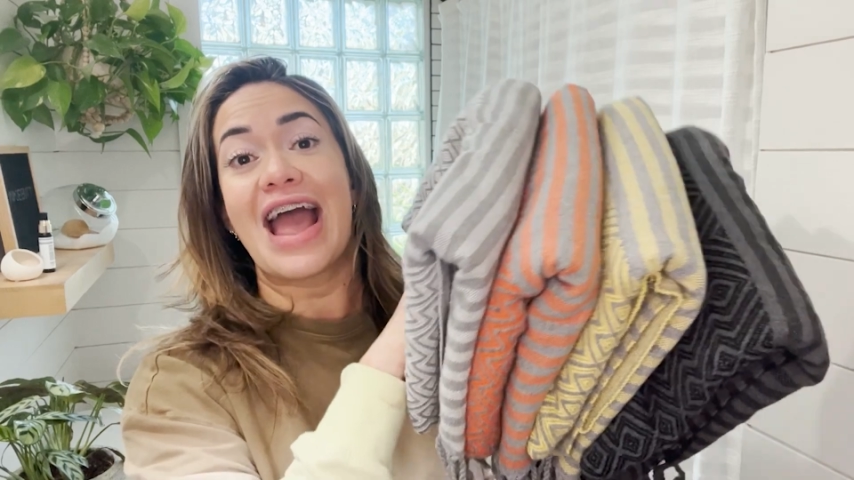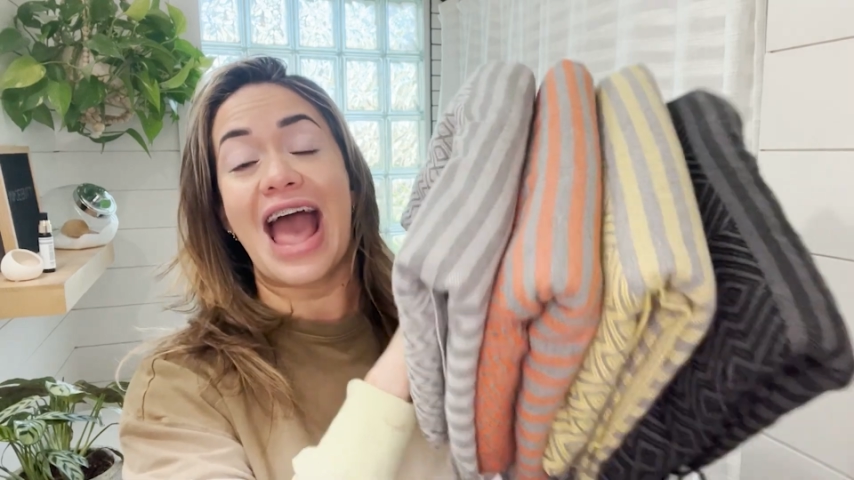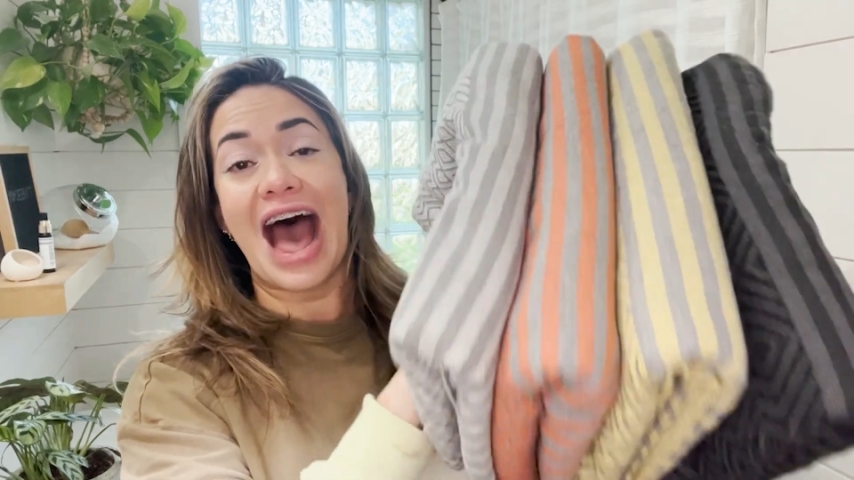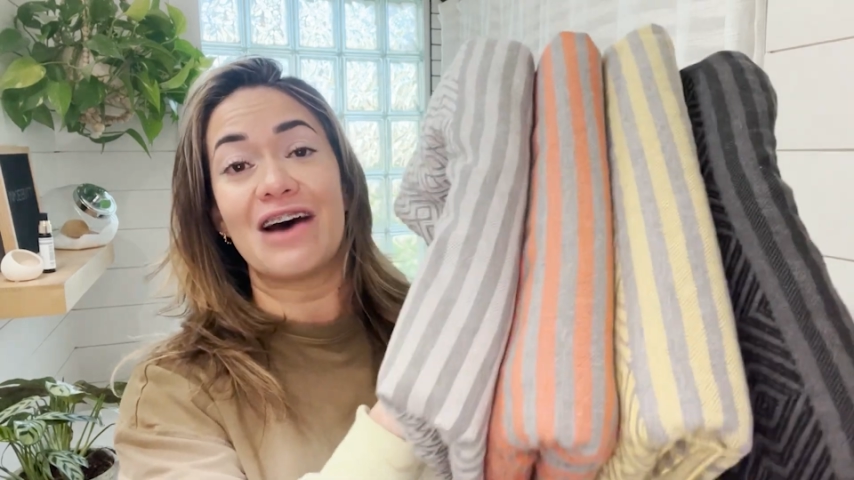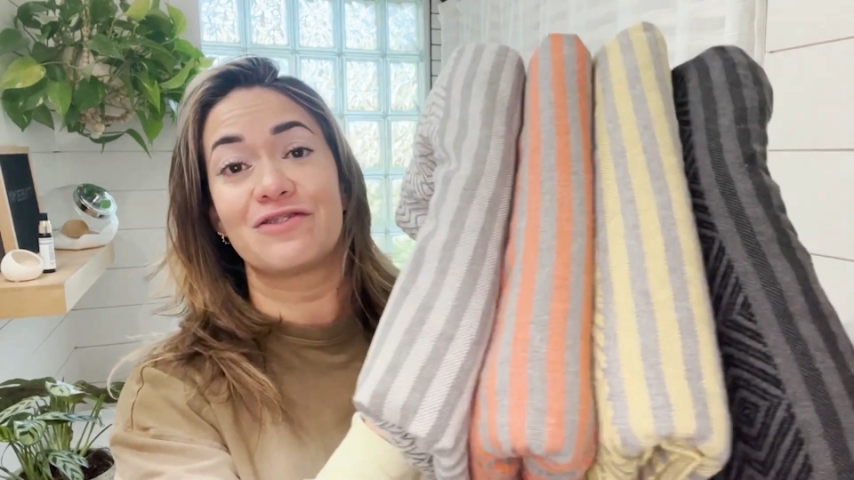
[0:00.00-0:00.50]
I
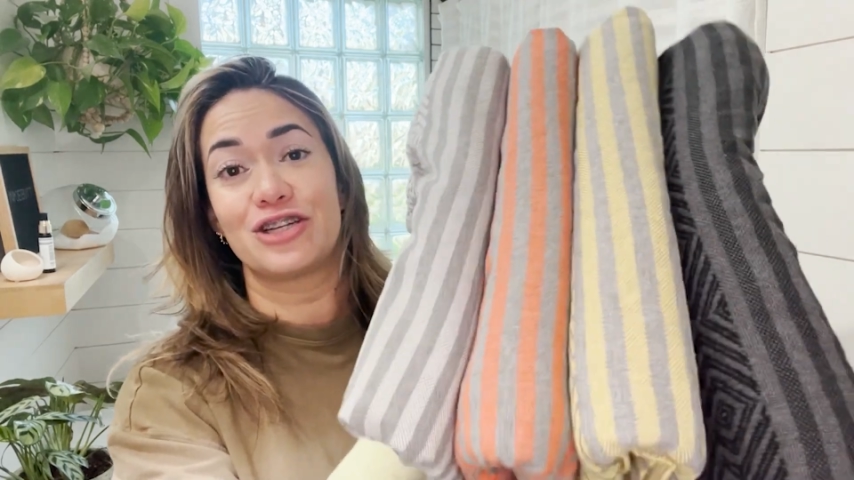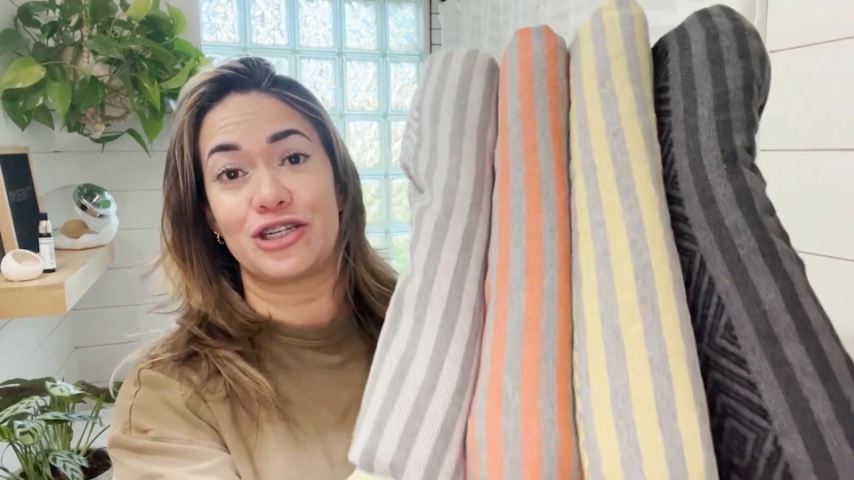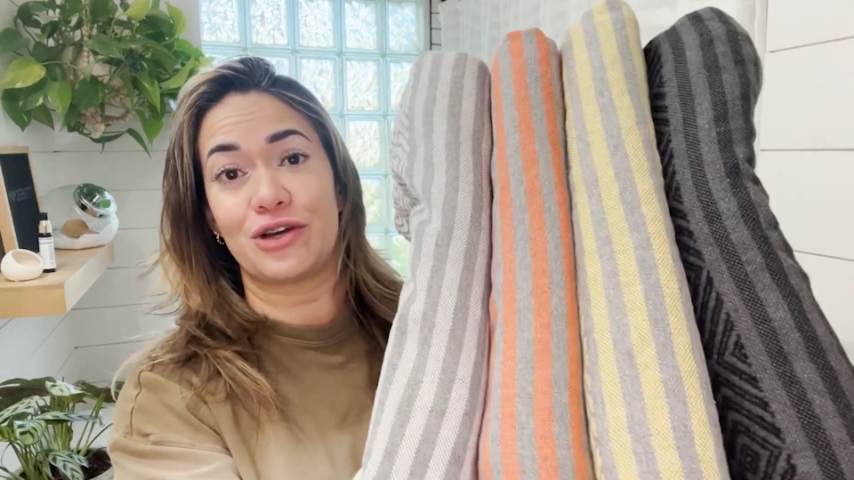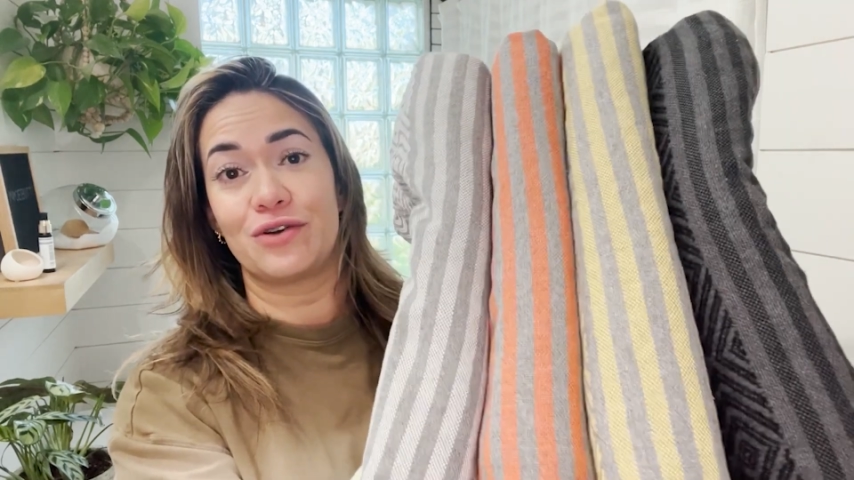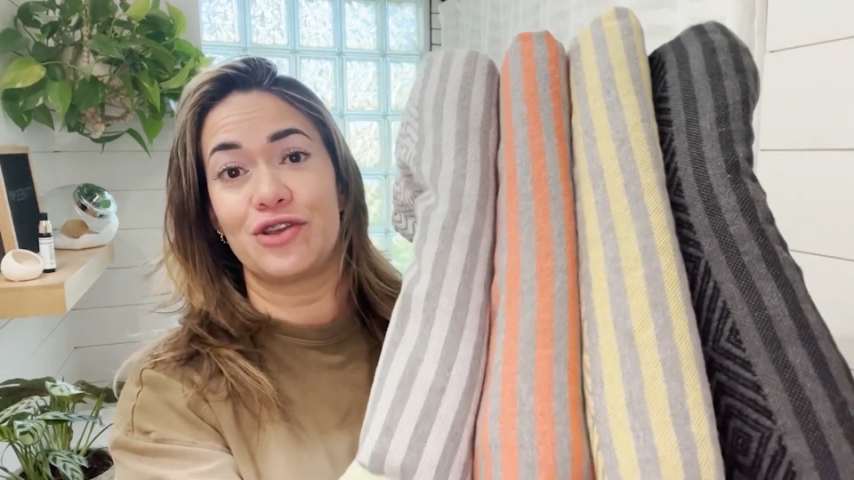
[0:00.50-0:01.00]
have
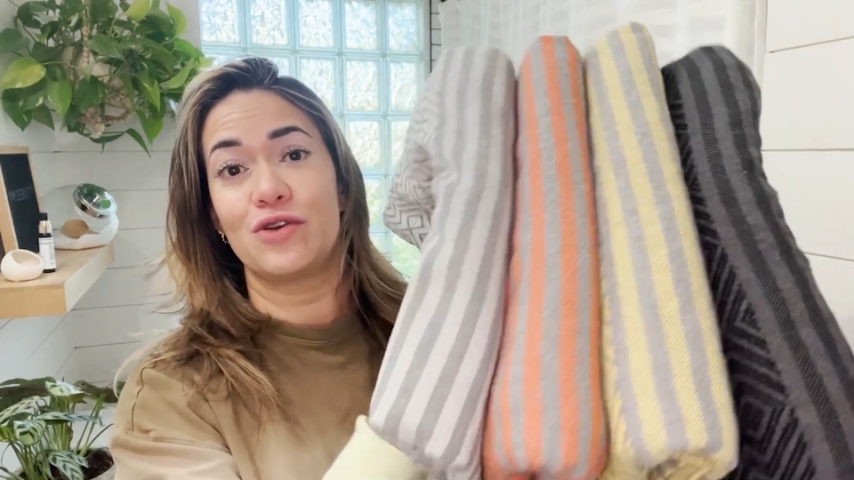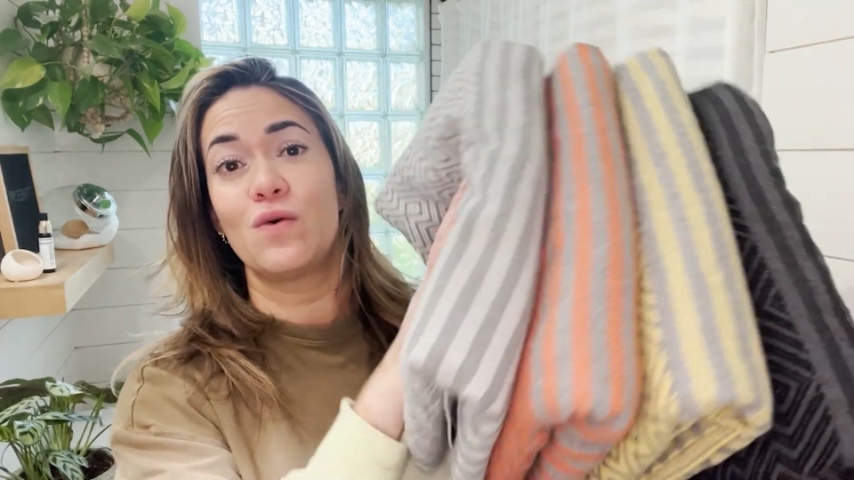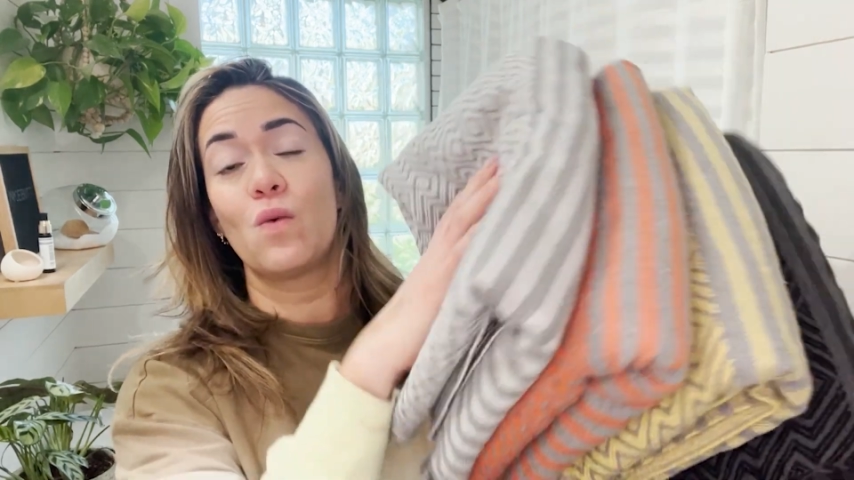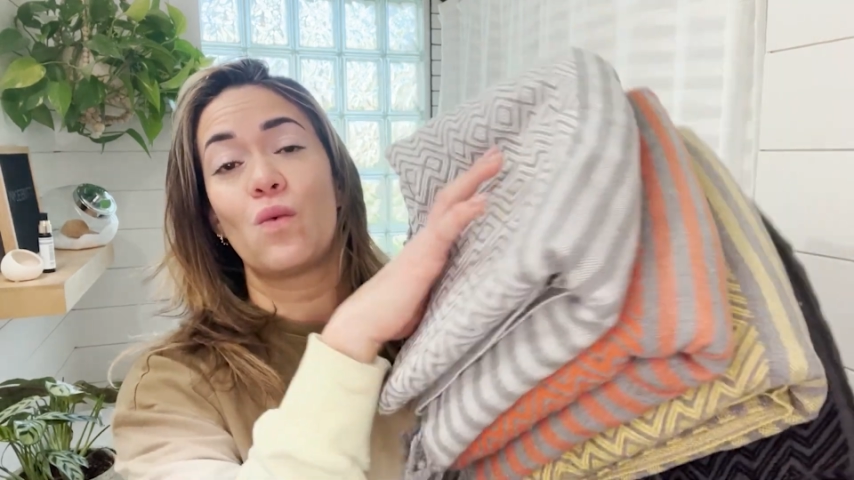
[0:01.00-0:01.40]
to show you